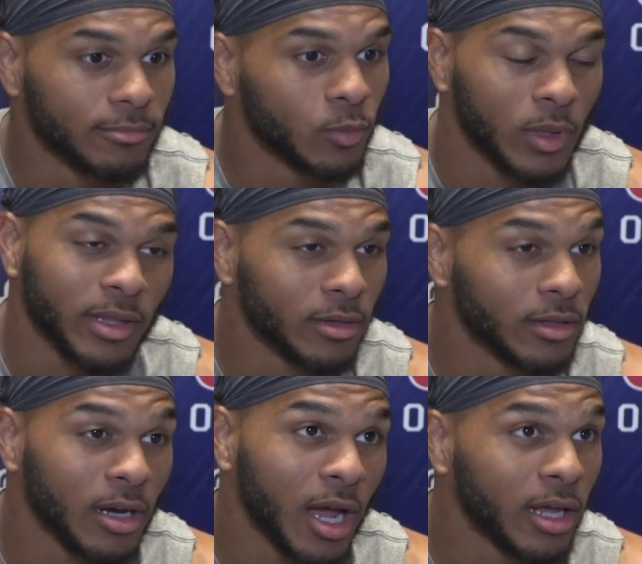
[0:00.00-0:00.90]
whether
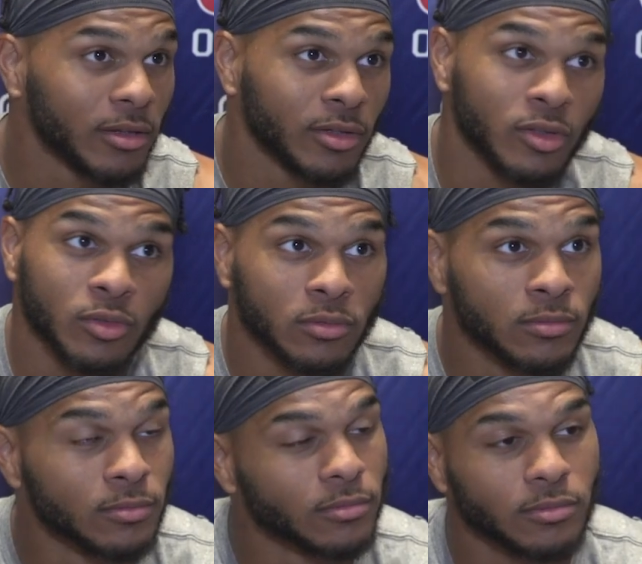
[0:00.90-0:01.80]
or not you,
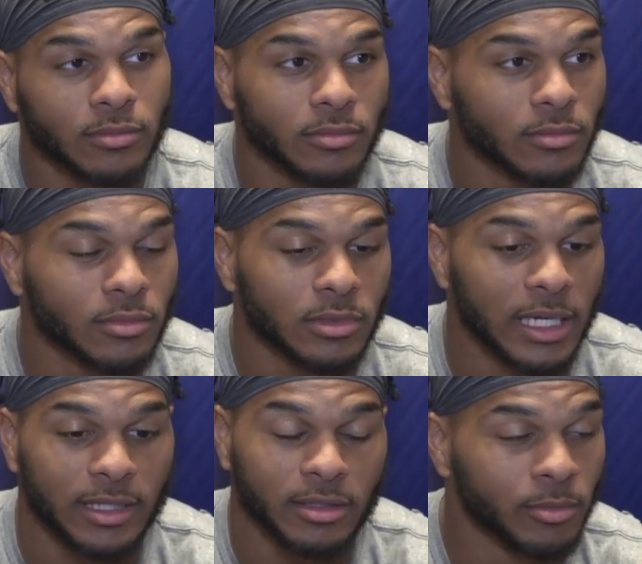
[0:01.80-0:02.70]

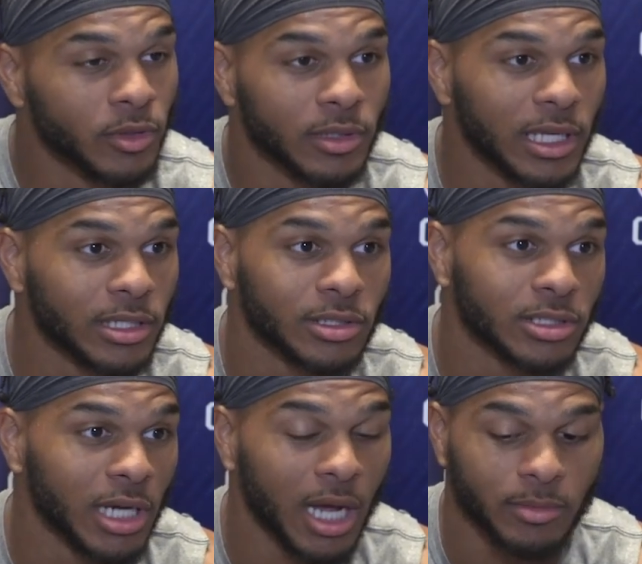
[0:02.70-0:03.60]
like, communicate your
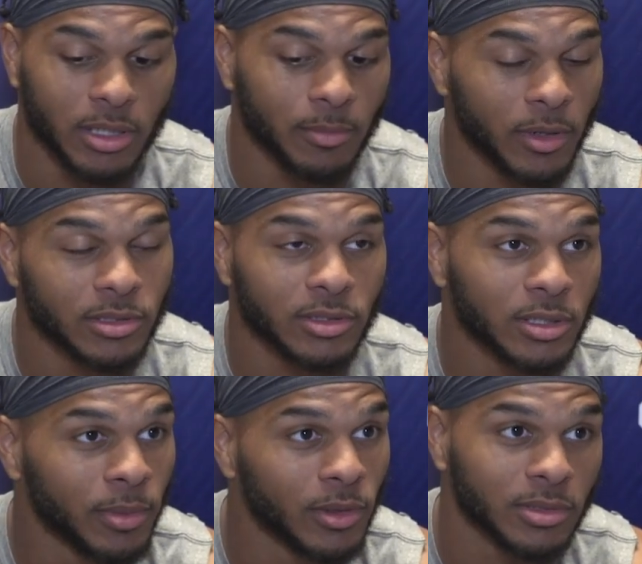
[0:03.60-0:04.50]
job to the person you're
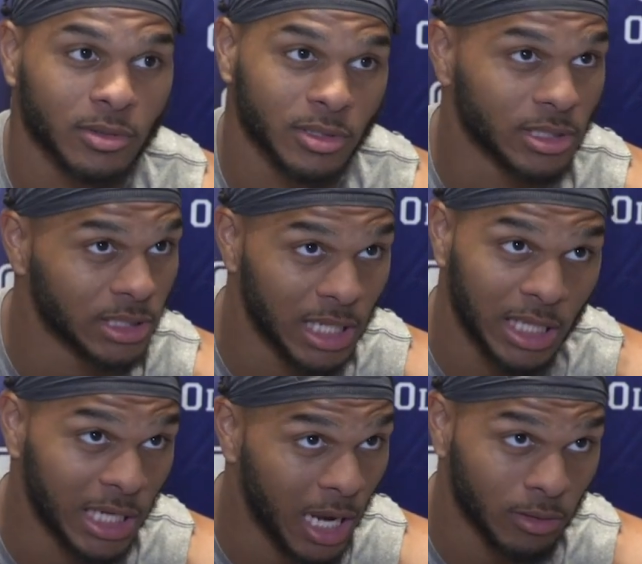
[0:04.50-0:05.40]
supposed to, just
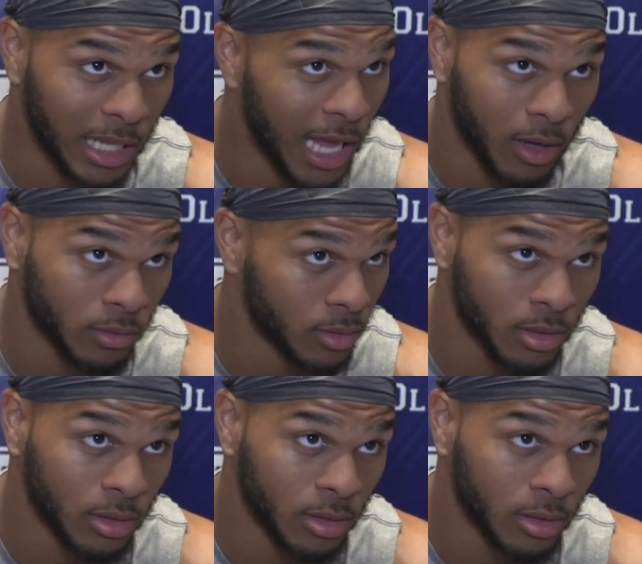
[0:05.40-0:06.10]
yell it out loud.